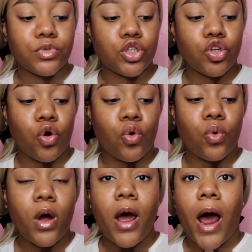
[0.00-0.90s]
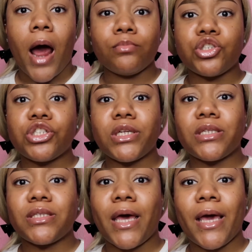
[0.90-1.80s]
So I'm just gonna
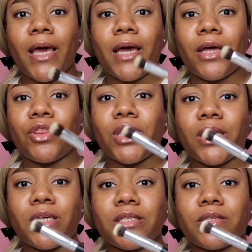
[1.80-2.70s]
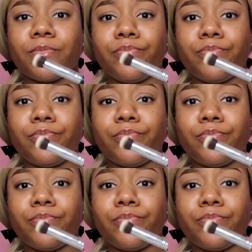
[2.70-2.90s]
take this